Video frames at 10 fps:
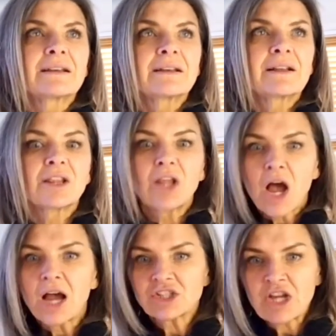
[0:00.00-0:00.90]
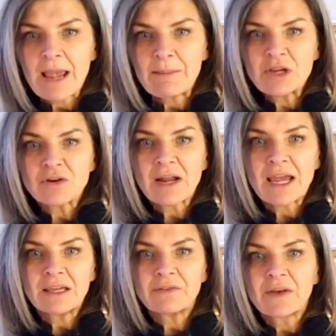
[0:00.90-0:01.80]
log jam in your
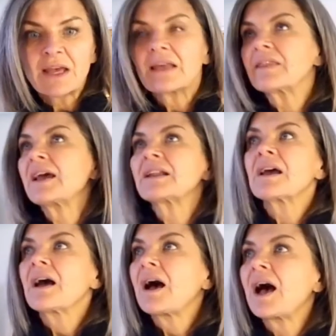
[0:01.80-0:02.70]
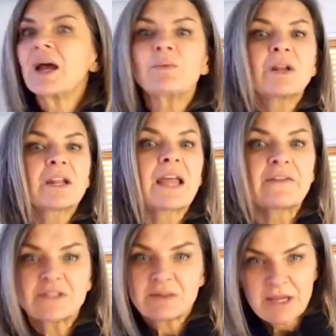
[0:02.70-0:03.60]
life, then I would
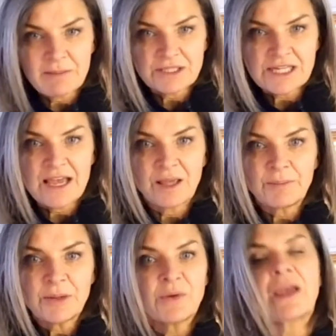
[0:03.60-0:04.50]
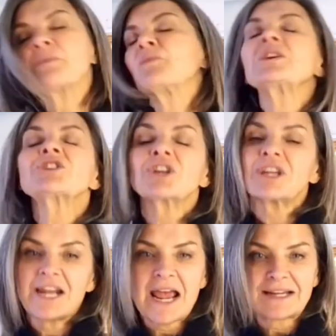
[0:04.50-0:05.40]
love to be able to help you, and we should
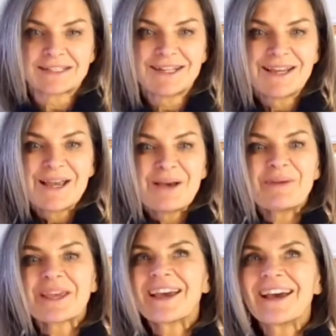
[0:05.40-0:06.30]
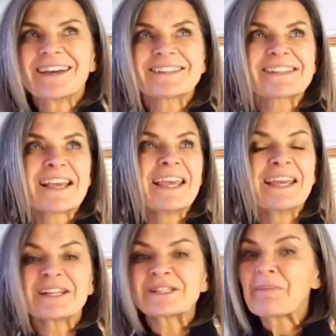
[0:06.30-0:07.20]
connect, because it
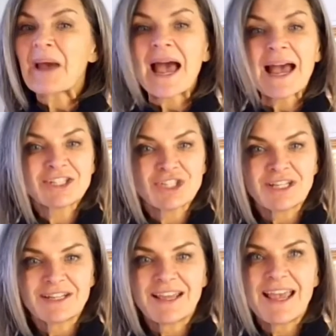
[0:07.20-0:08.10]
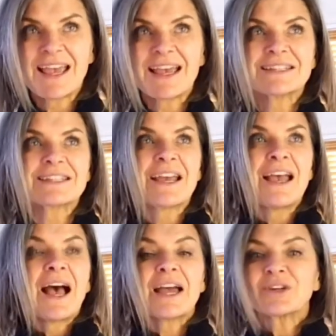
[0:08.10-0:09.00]
is a passion. And
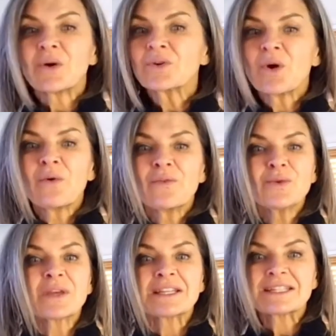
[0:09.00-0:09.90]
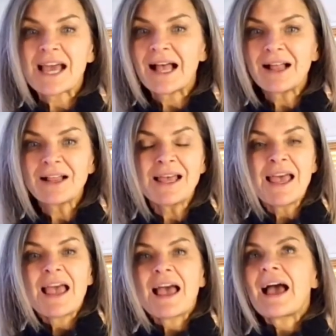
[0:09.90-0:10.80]
I don't know if you can tell,
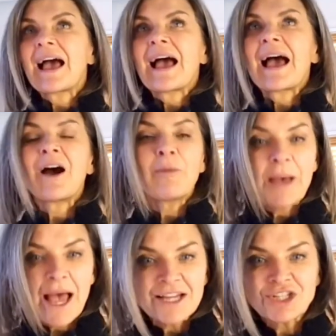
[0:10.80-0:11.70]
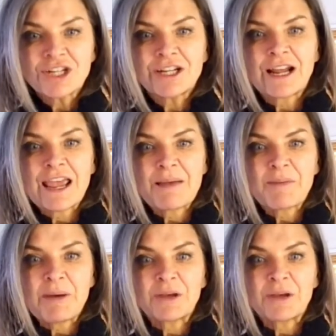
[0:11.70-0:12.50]
how passionate I am about